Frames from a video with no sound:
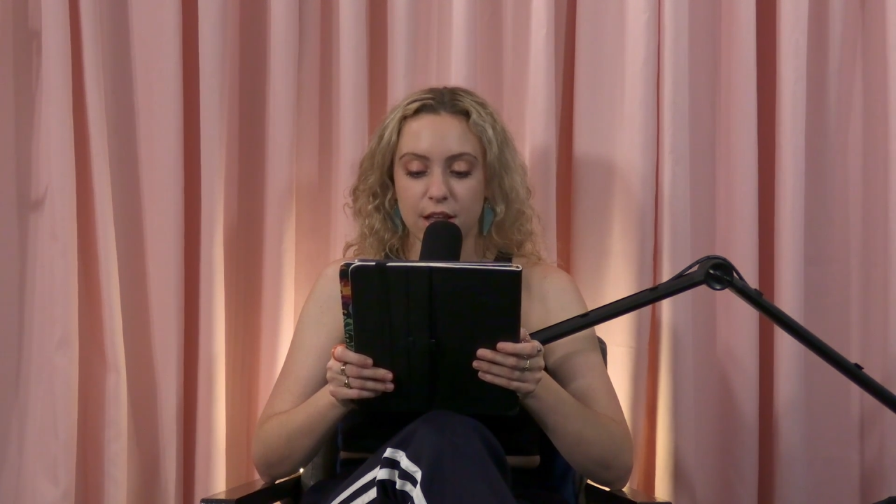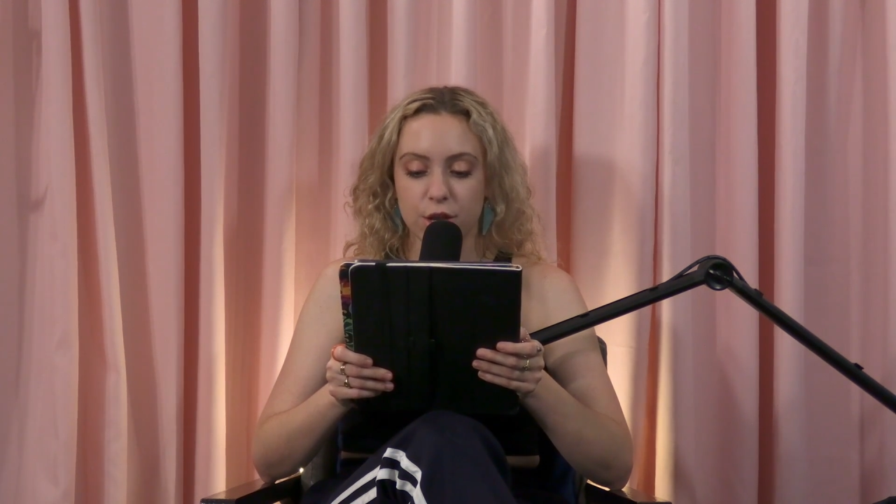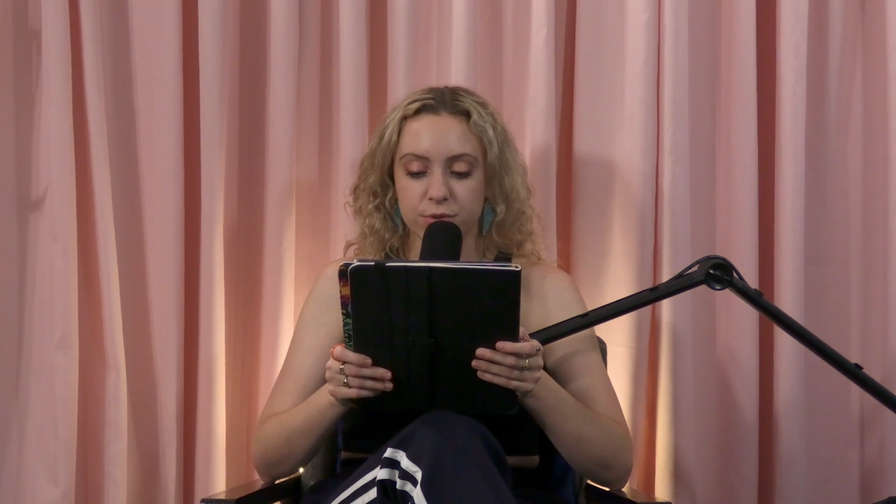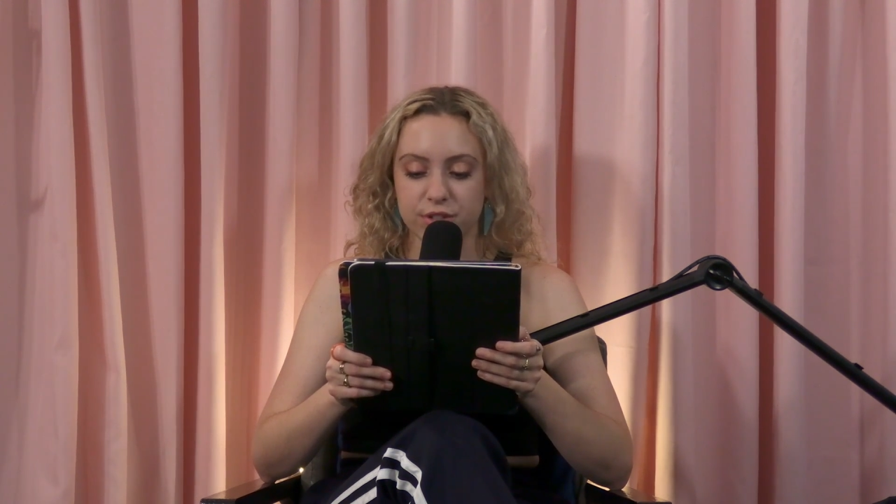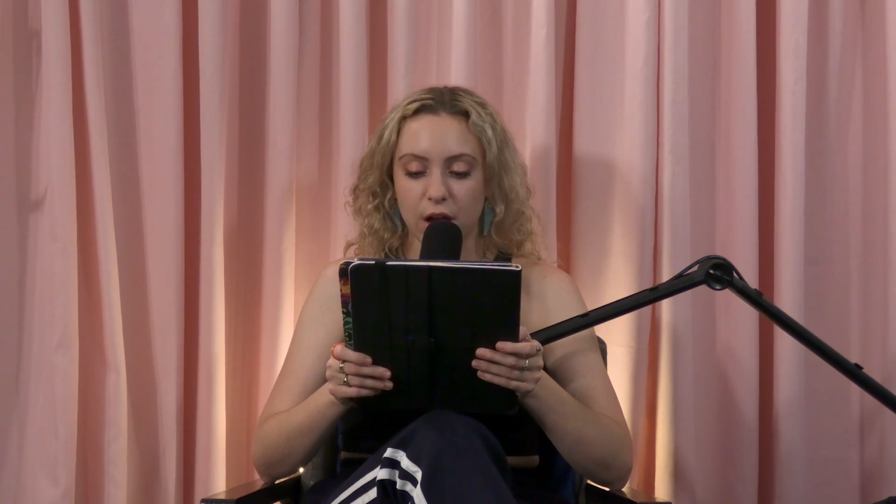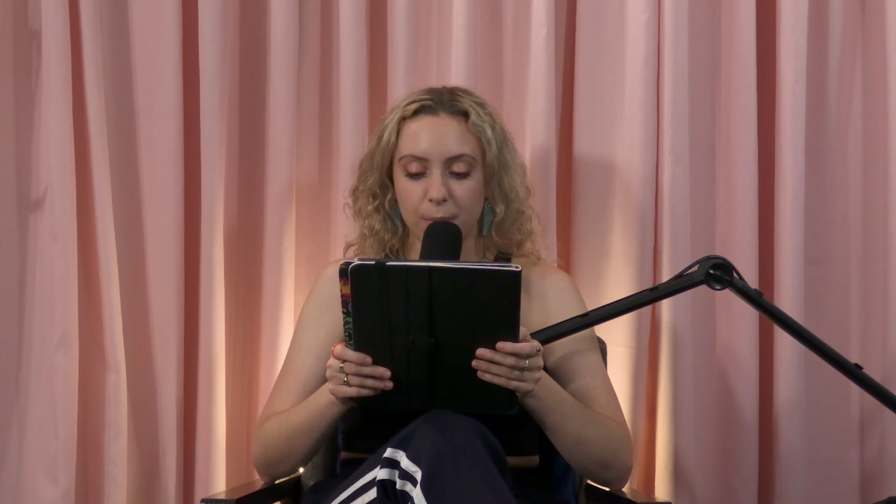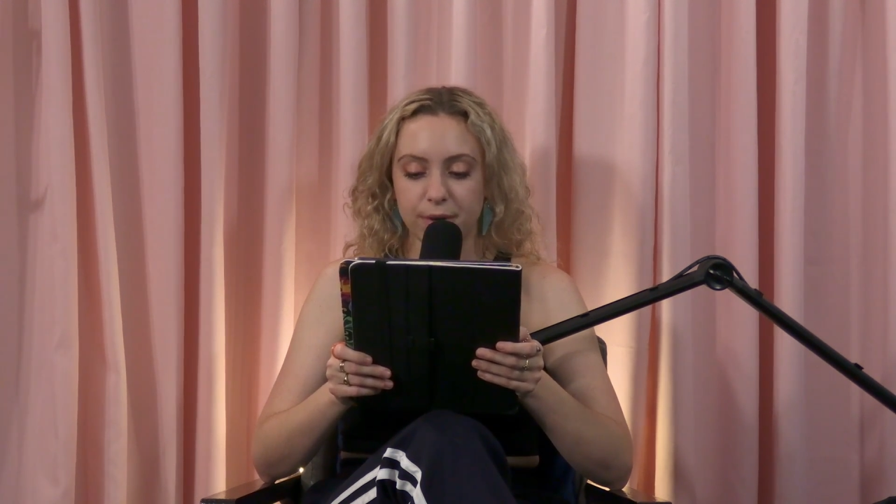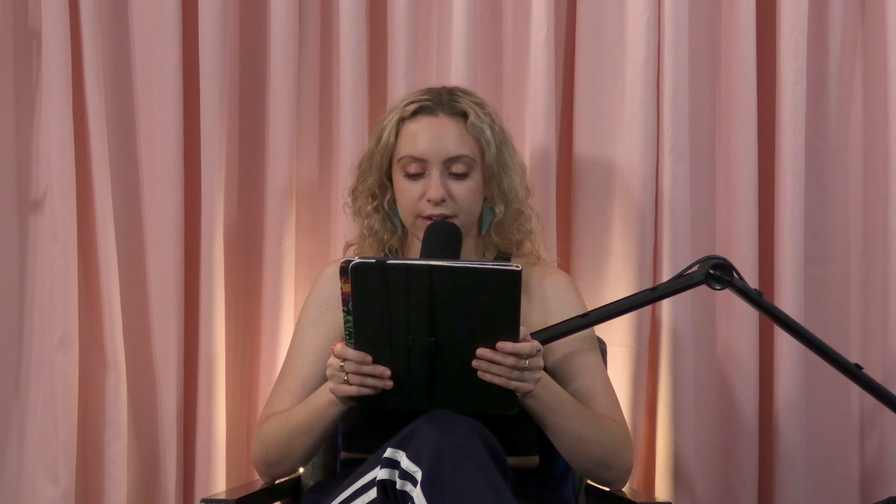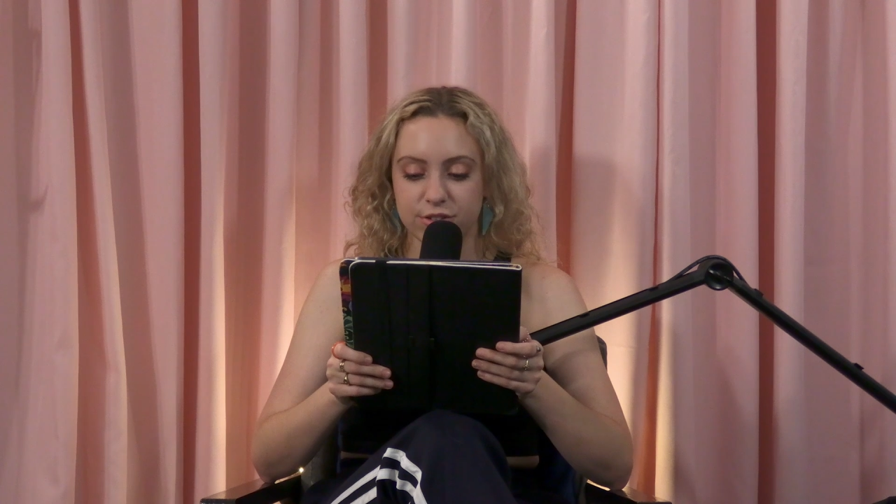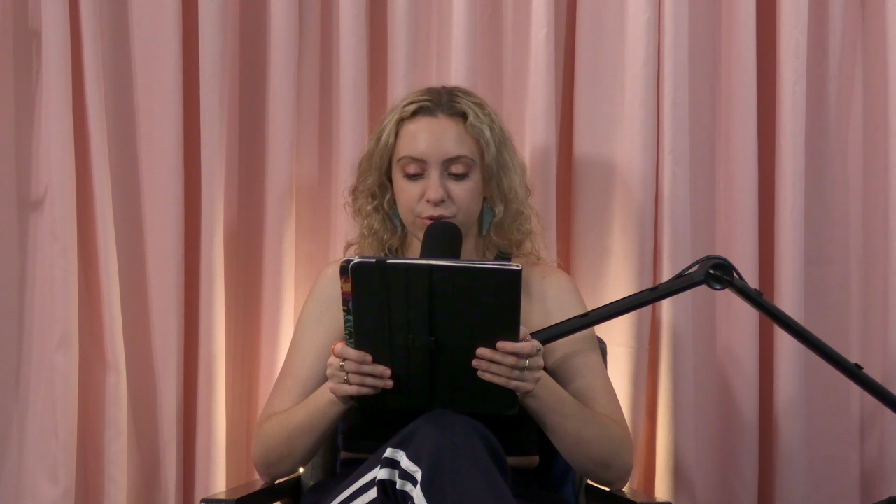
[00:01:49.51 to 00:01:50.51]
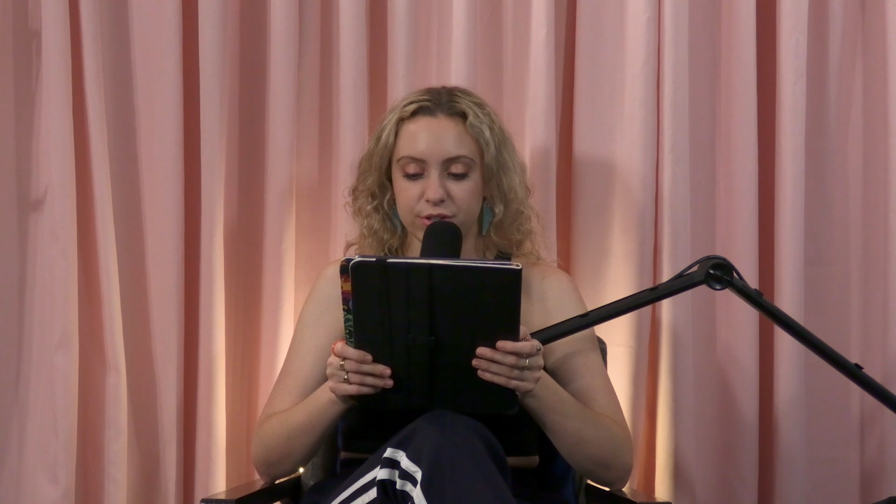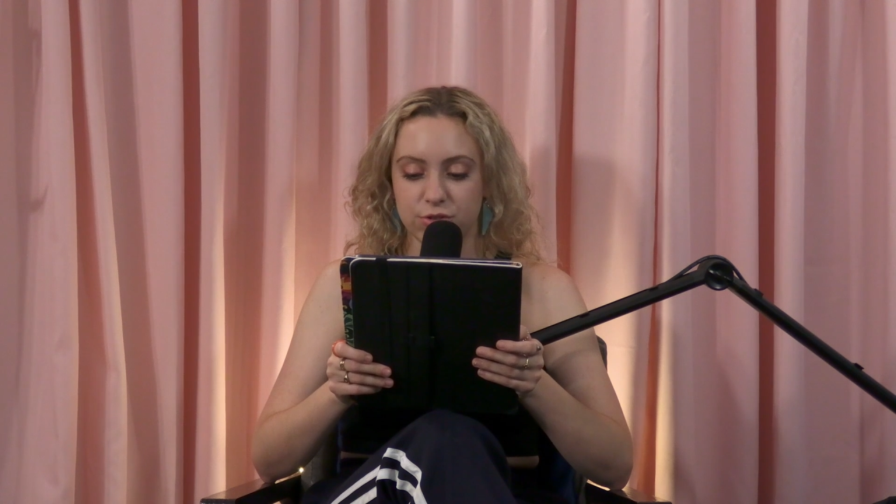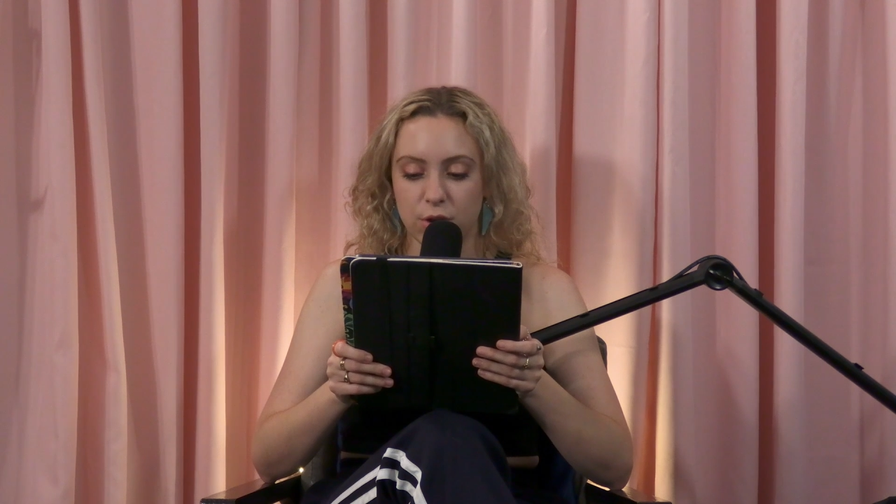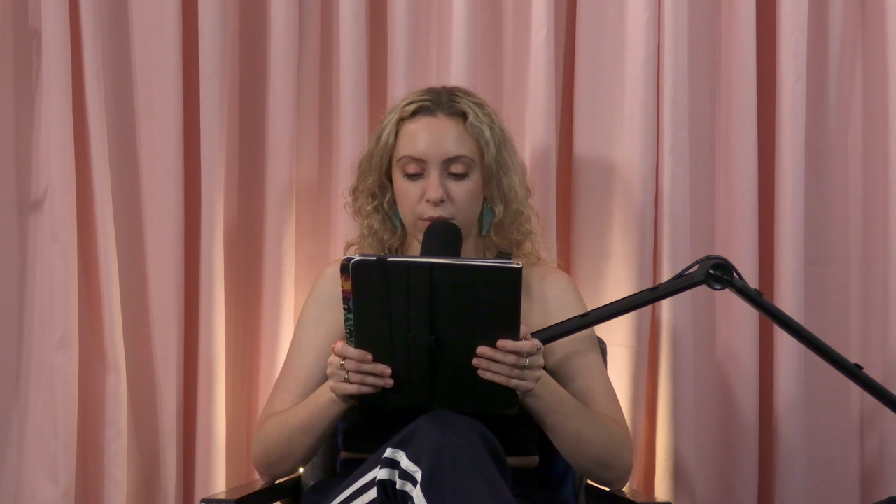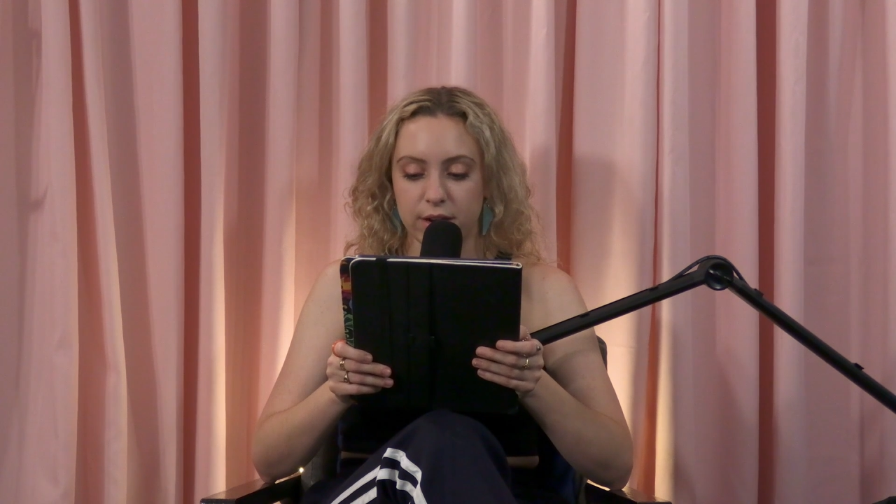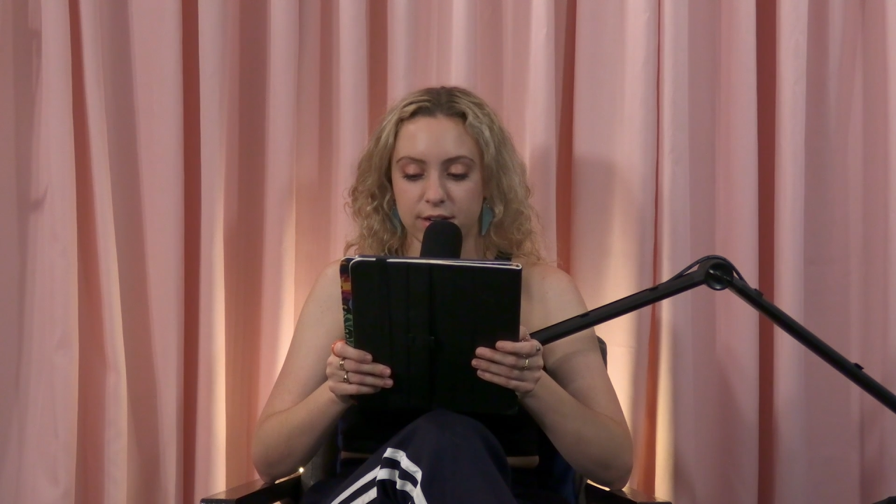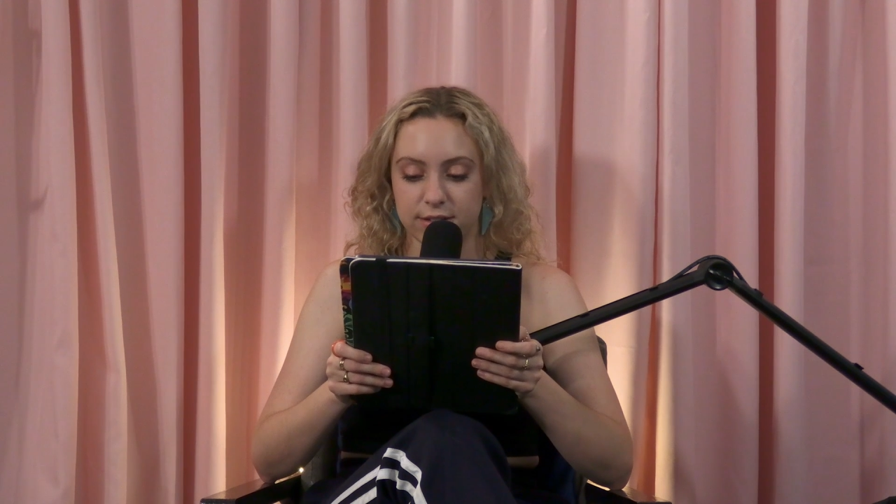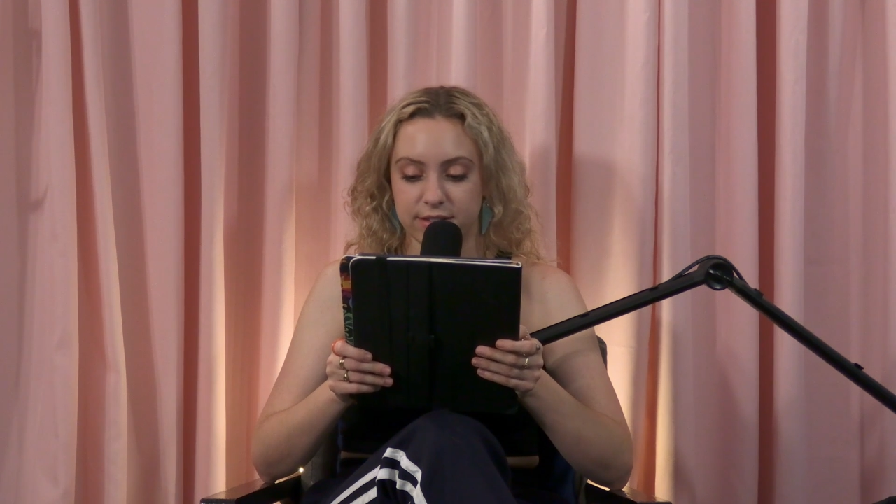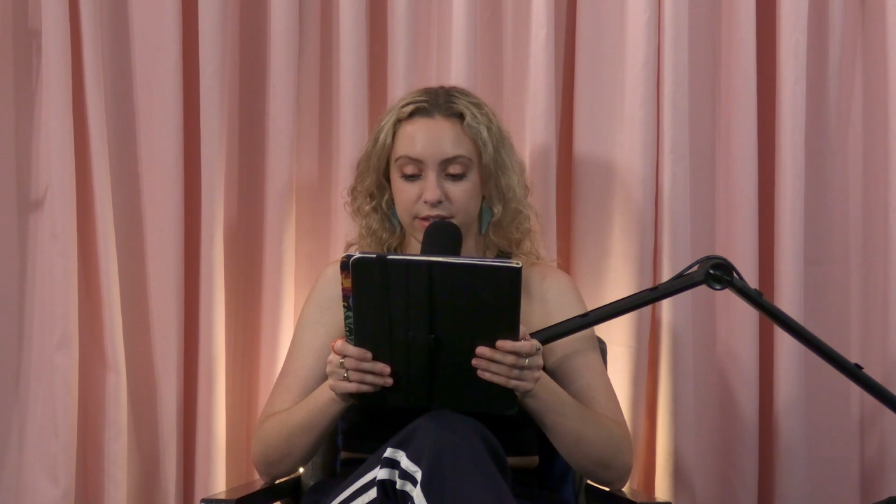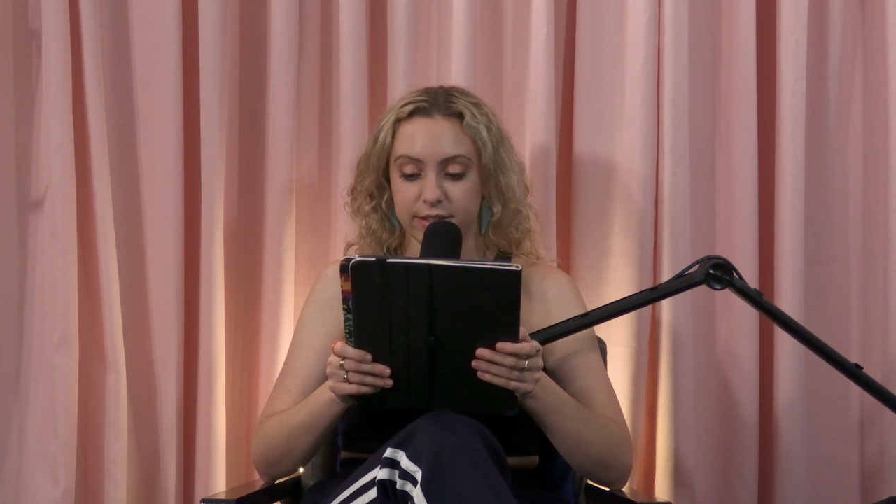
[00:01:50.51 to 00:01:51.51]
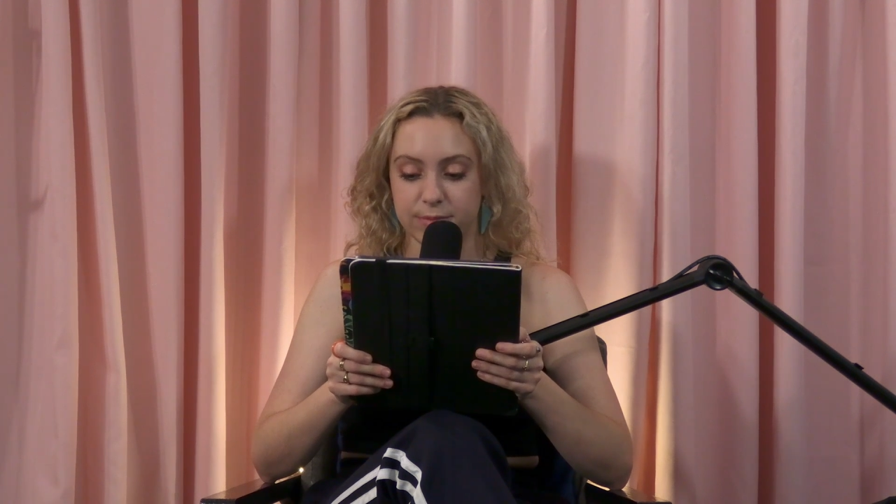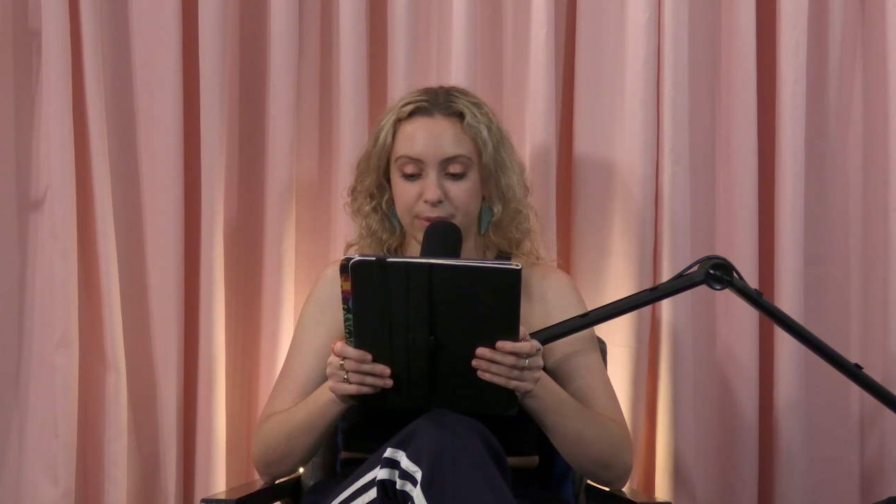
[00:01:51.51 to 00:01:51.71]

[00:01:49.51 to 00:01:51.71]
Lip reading: There was a cop next to it, so I waited until his